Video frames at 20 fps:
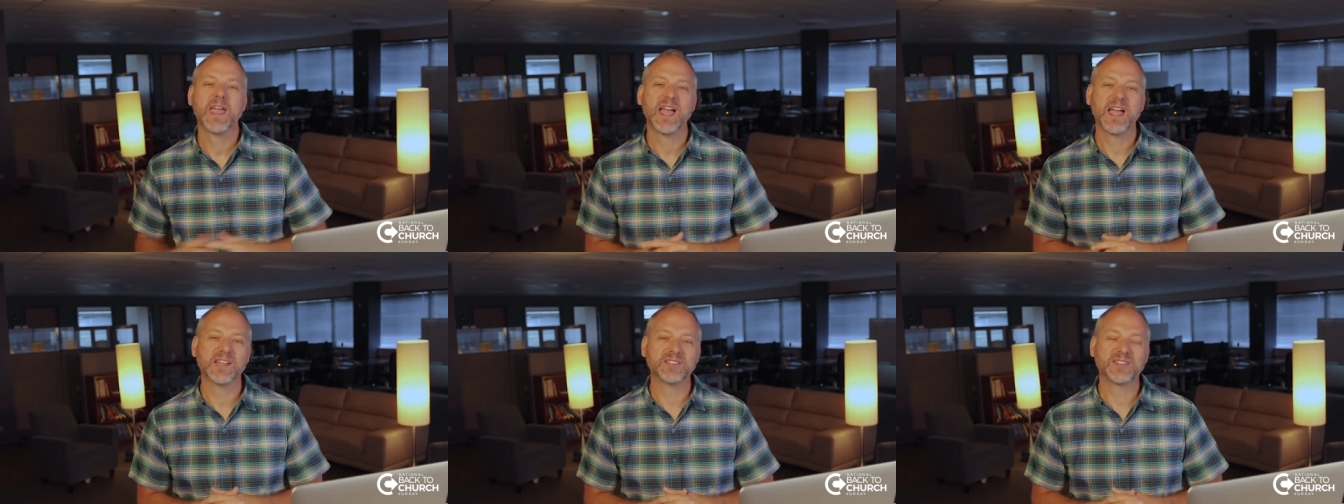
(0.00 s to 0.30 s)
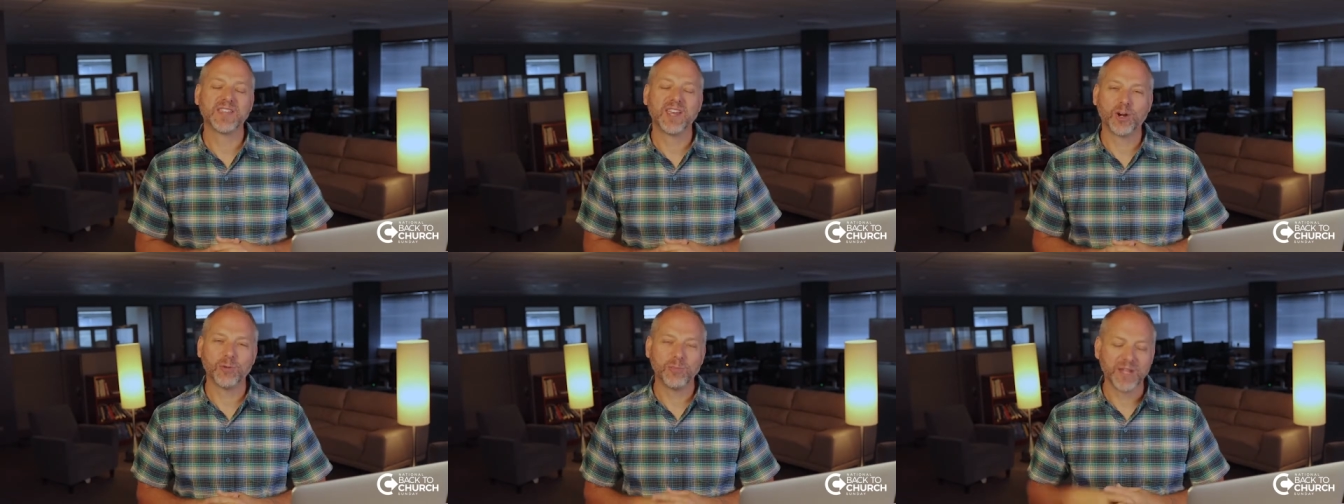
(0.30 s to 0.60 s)
as
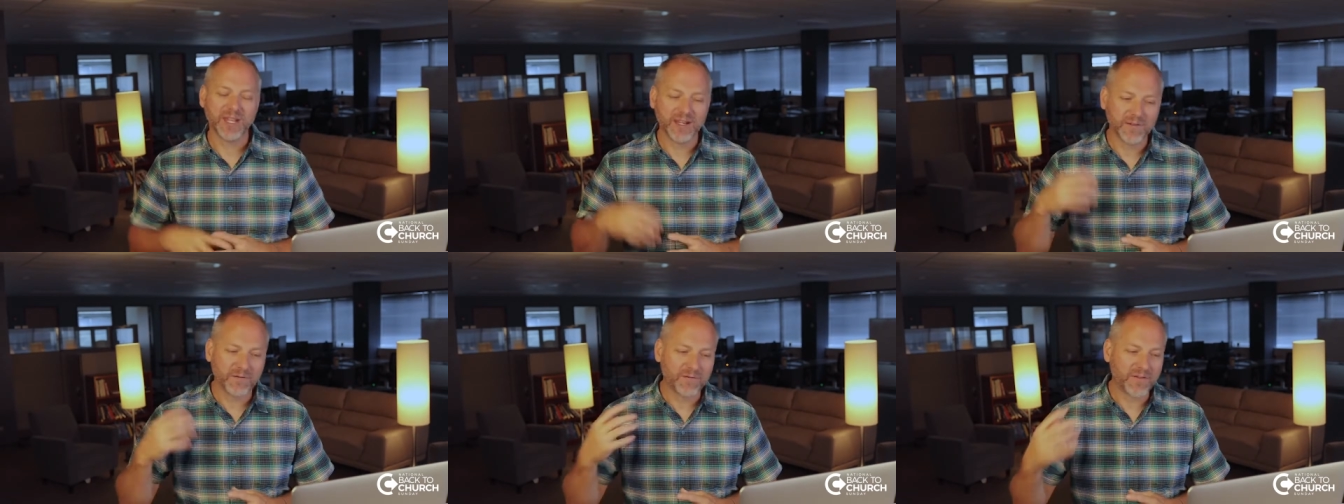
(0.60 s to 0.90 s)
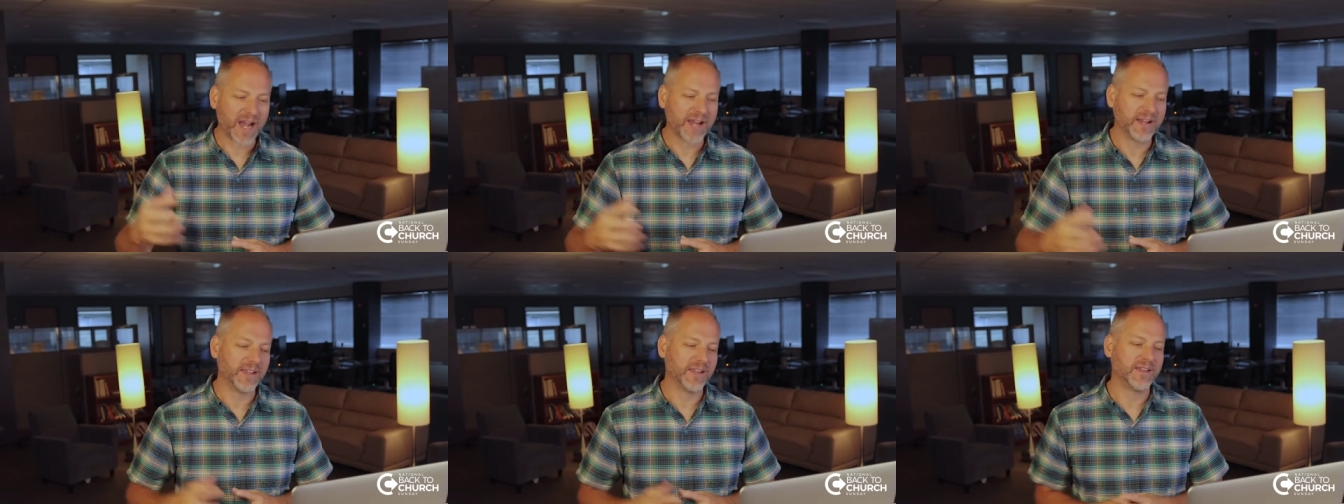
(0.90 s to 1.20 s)
they're being
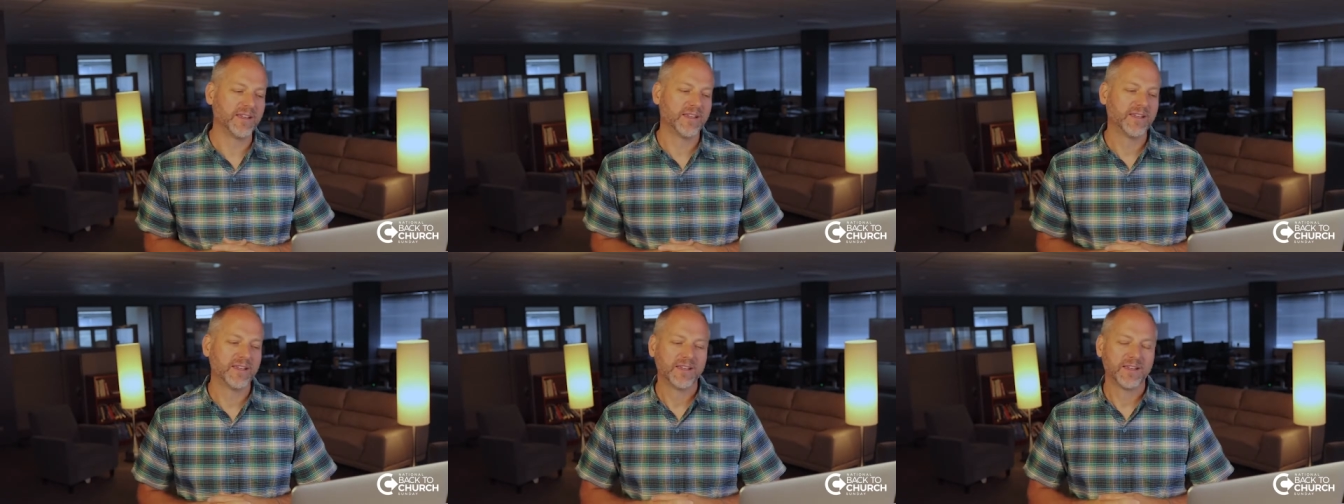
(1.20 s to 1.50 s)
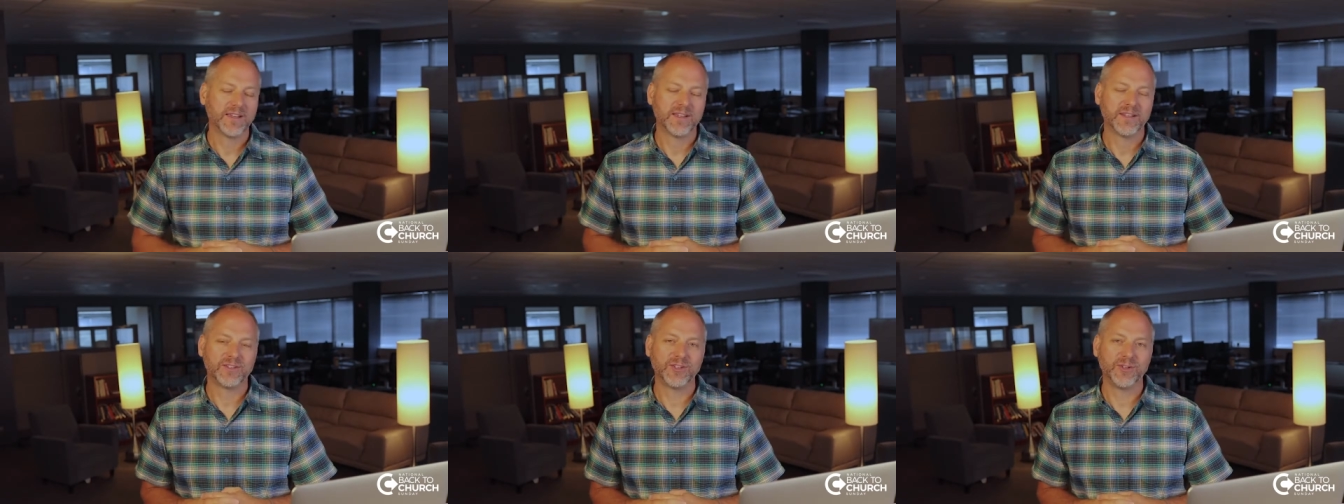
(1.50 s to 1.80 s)
invited
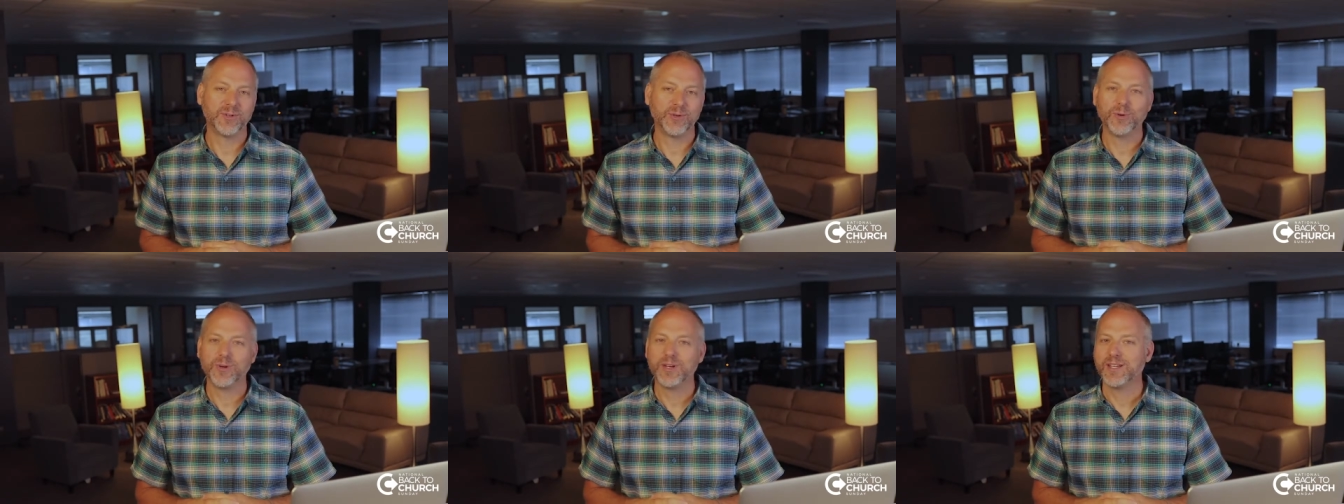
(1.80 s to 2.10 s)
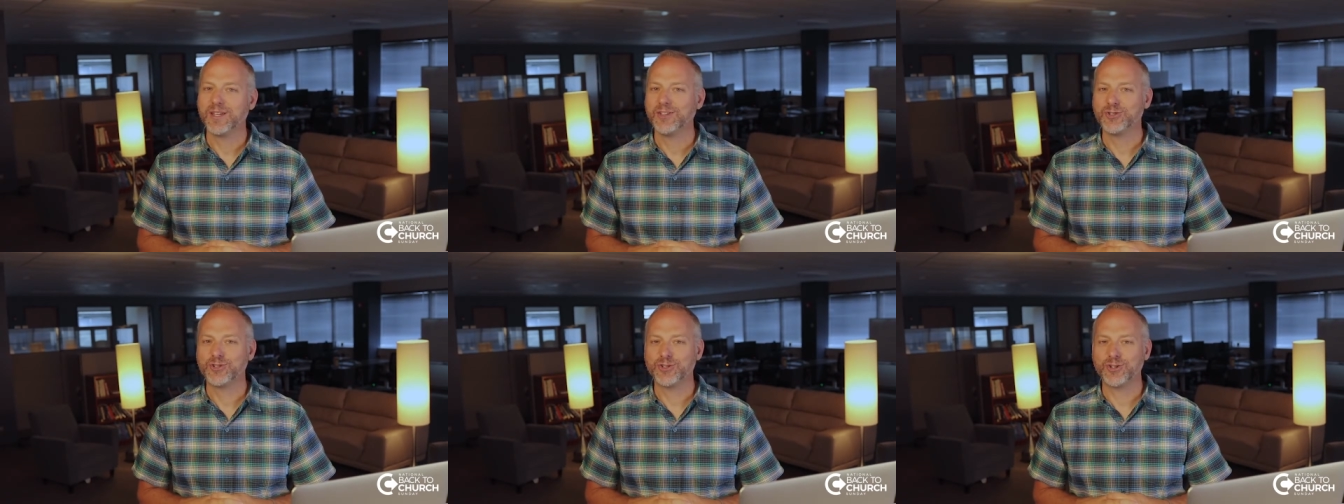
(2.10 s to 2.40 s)
to
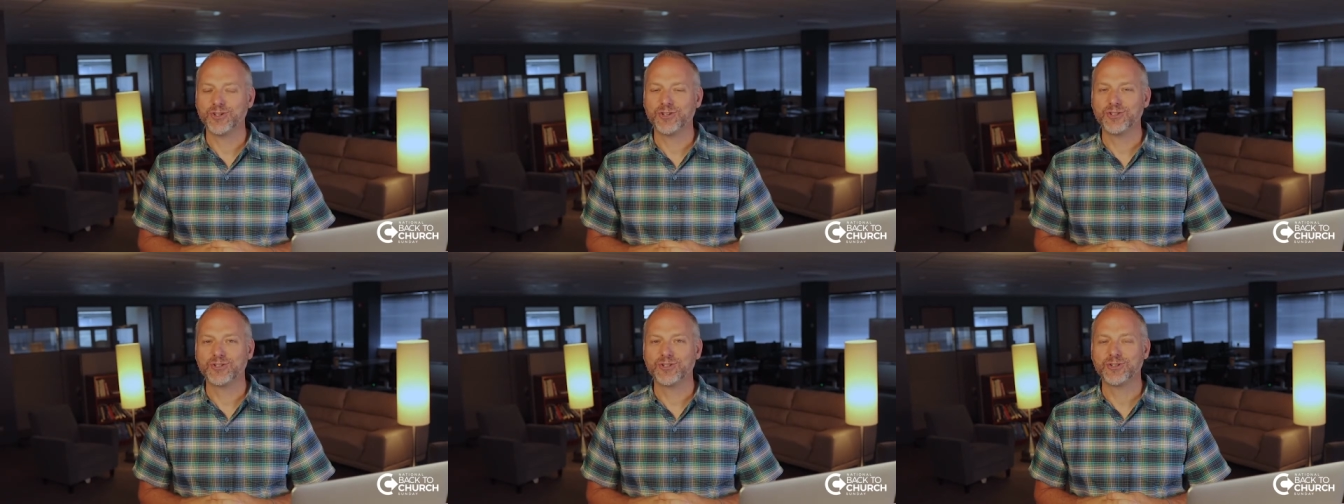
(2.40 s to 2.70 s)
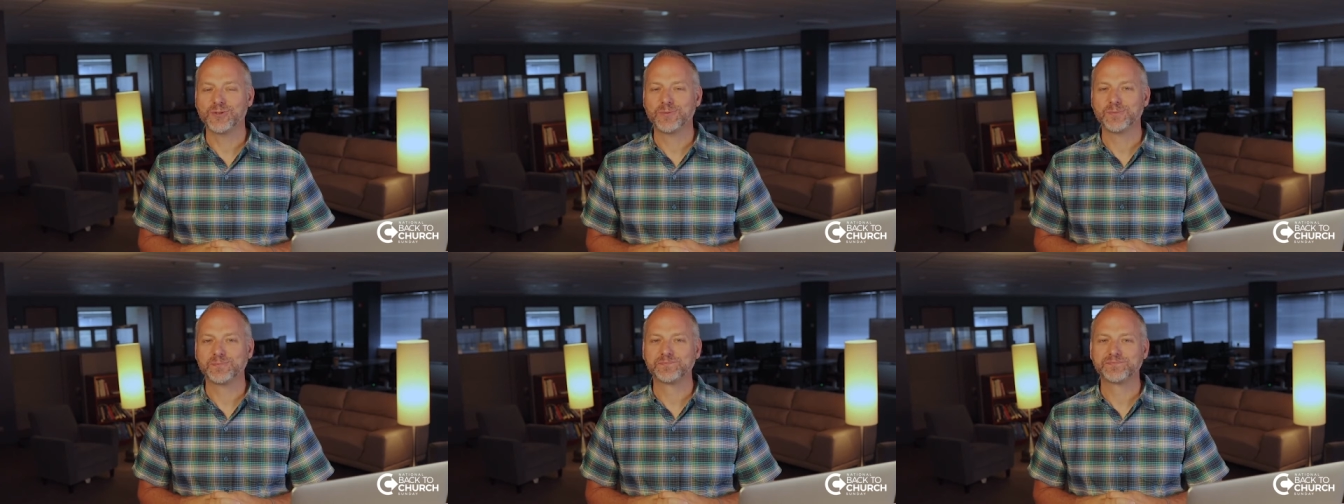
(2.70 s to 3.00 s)

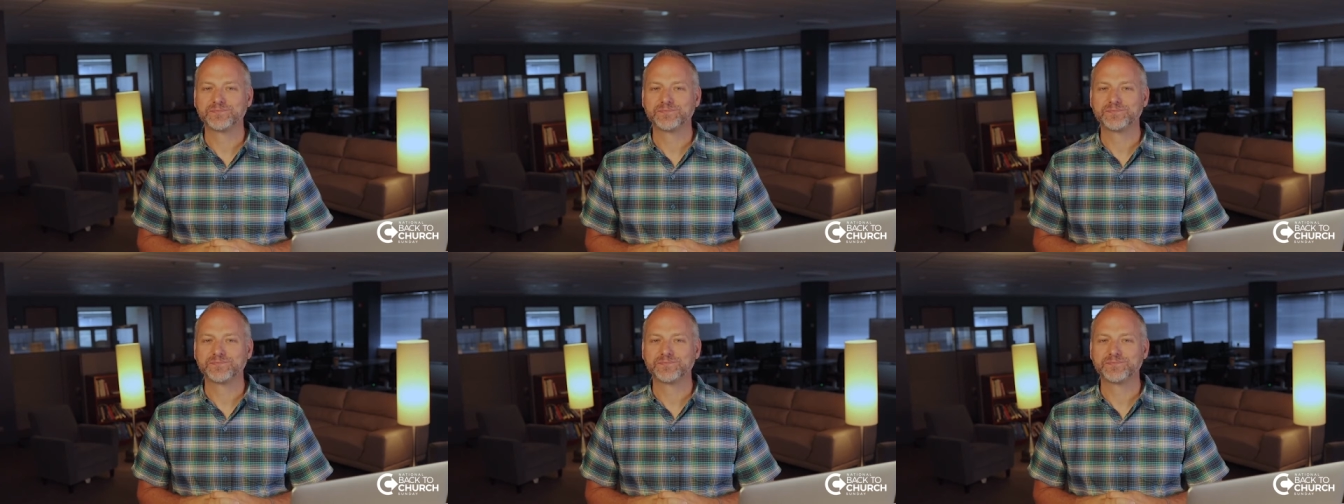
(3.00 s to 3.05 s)
church.